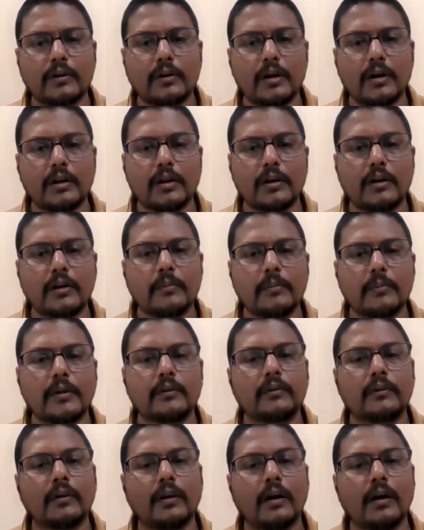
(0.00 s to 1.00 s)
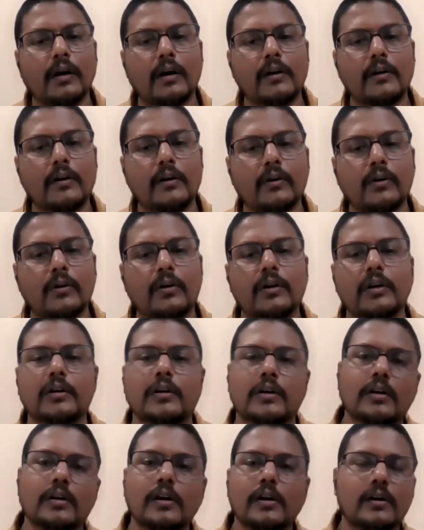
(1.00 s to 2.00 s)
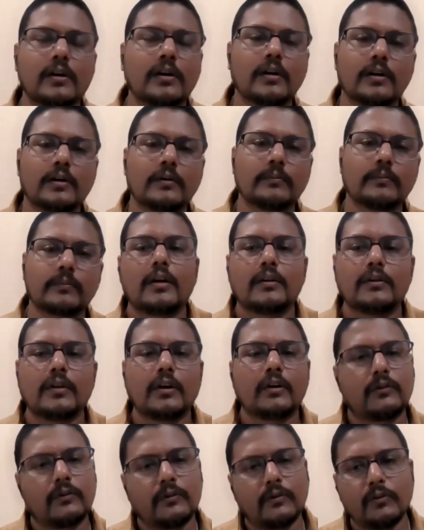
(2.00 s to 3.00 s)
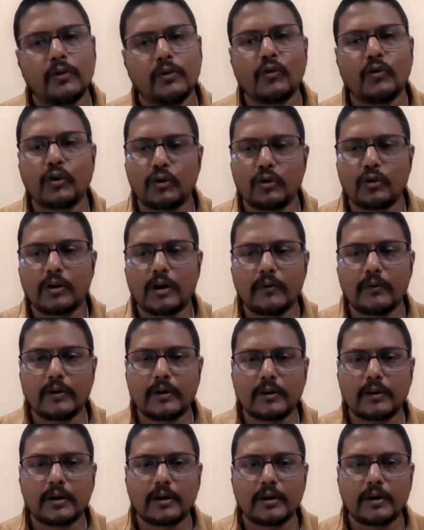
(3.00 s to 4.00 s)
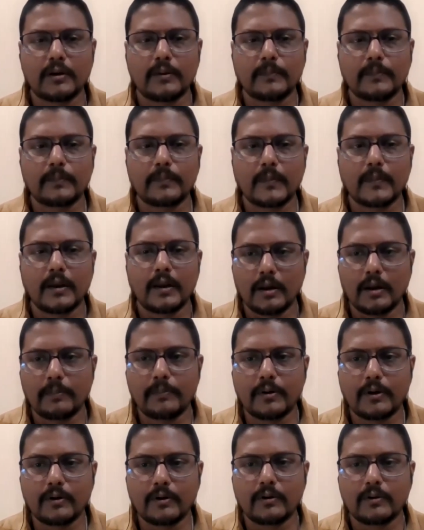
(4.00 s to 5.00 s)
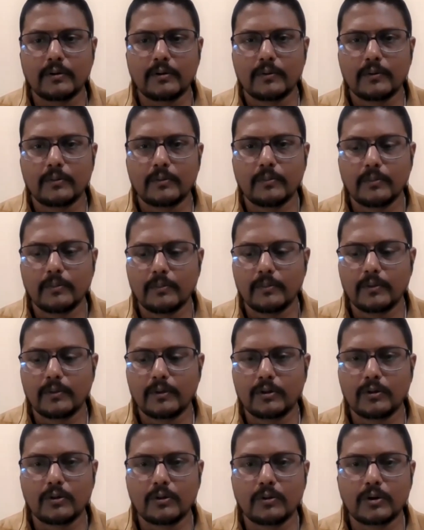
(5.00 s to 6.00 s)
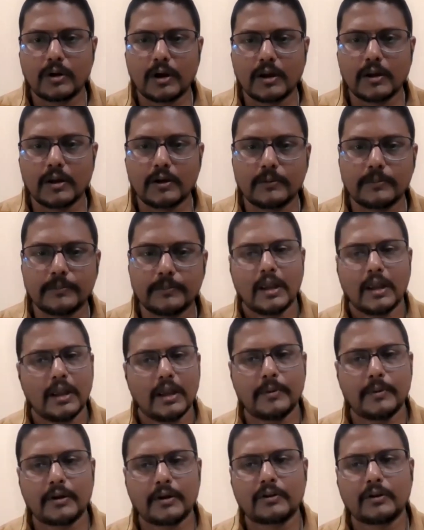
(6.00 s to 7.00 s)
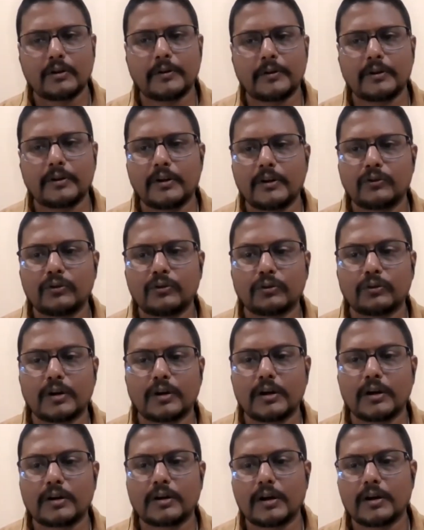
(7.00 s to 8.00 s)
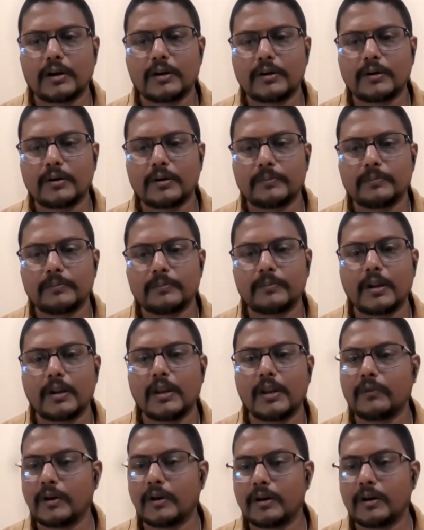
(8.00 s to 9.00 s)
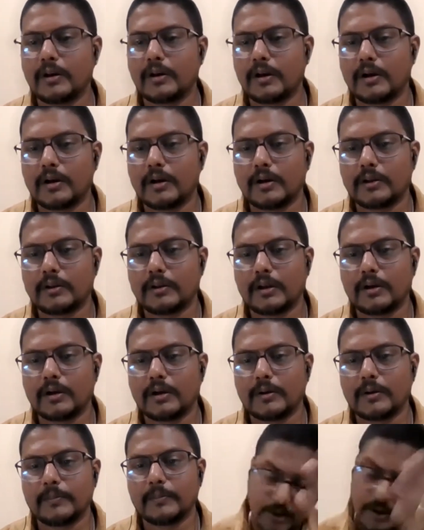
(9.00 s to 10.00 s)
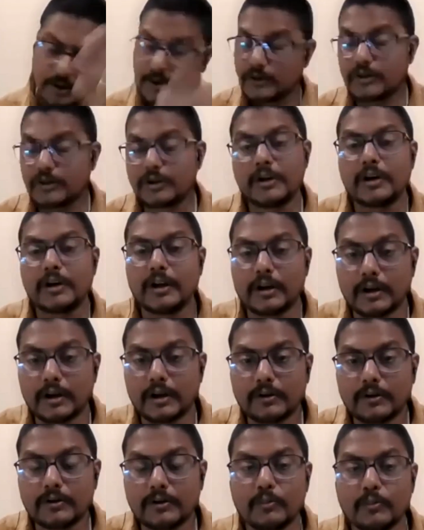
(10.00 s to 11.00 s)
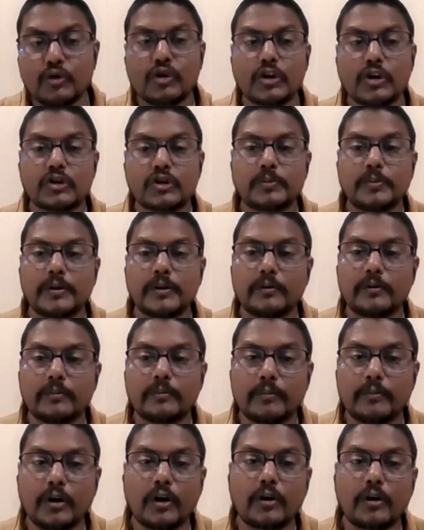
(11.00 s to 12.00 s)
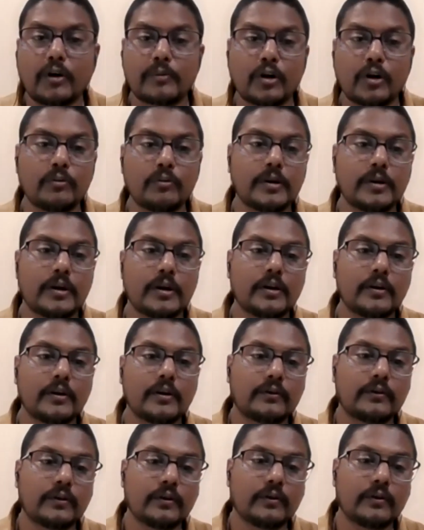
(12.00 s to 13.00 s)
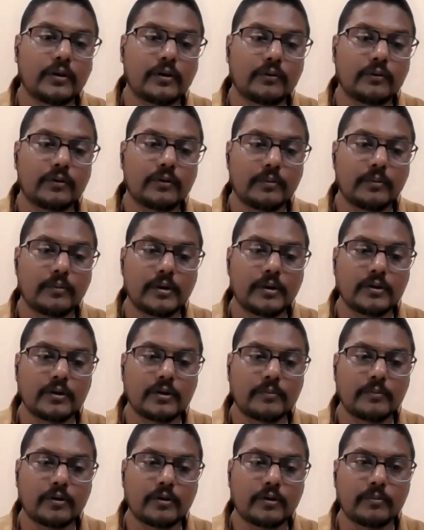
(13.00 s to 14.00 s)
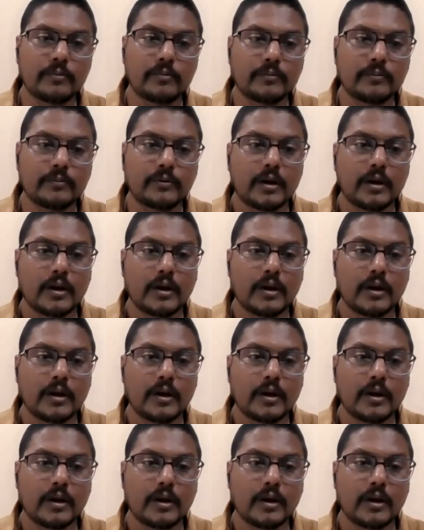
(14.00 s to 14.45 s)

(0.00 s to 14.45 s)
data remains unrecorded in India. Just we want to cover the leopard through tiger. Himachal Pradesh, Uttarakhand, even the Srinagar, Jammu Kashmir, brown bear is one of the major problems.